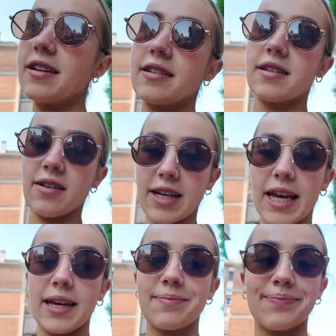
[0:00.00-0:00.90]

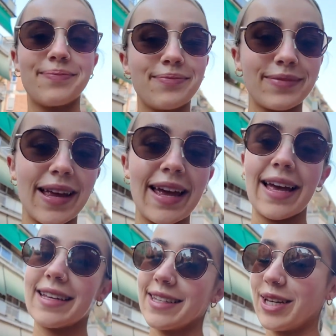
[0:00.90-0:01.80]
Acai.
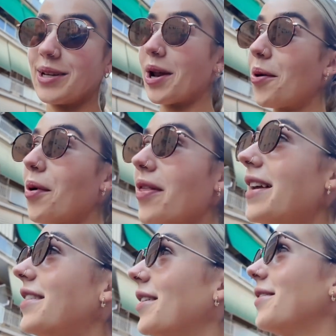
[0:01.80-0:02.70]
So you know what
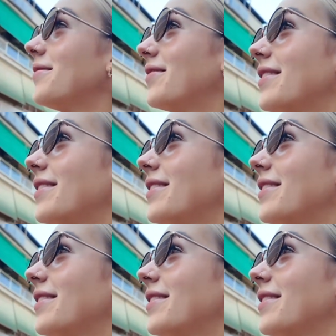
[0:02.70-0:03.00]
they do.